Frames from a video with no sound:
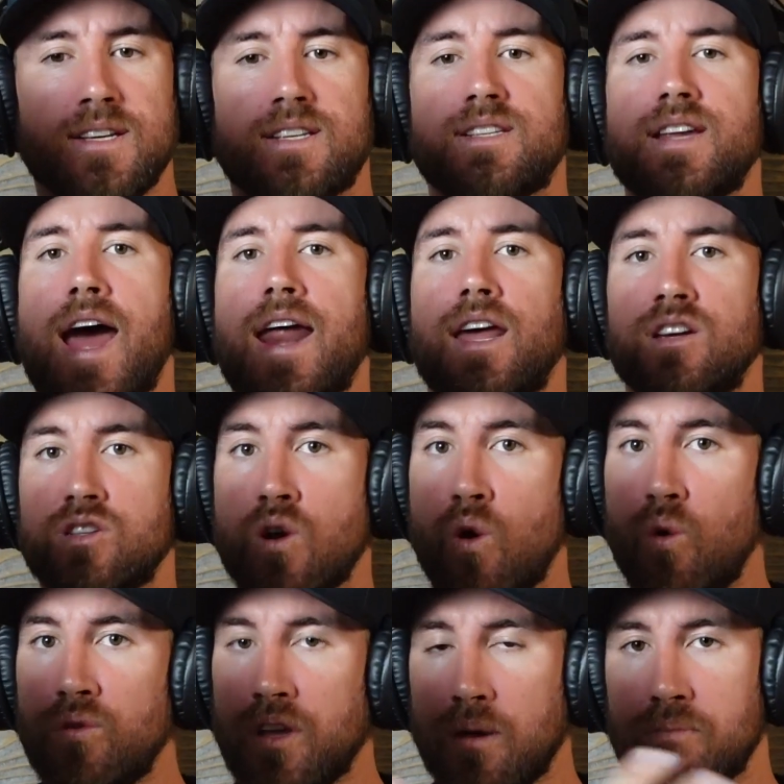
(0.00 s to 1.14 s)
Static is
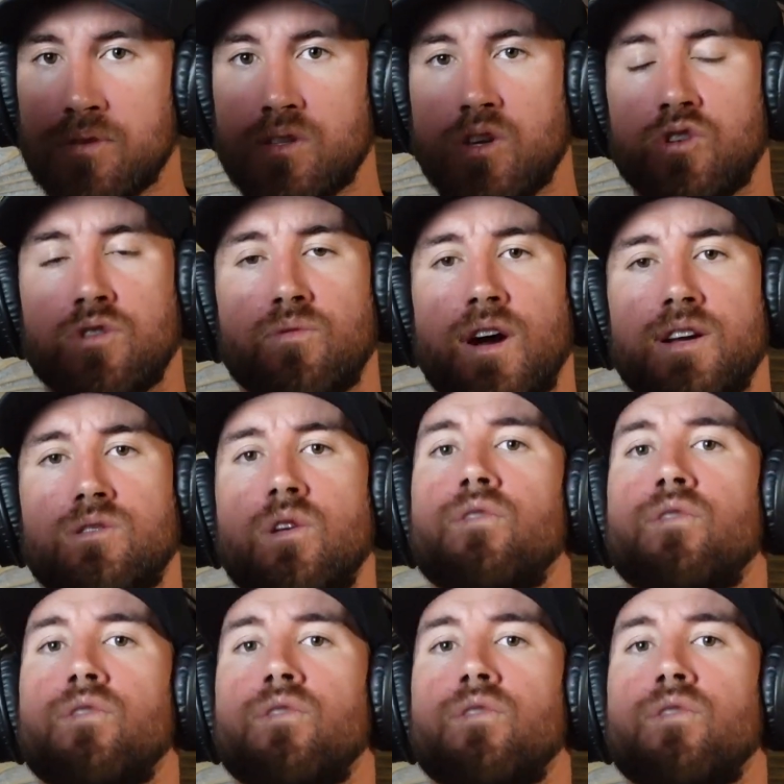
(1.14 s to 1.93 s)
holding a position, right?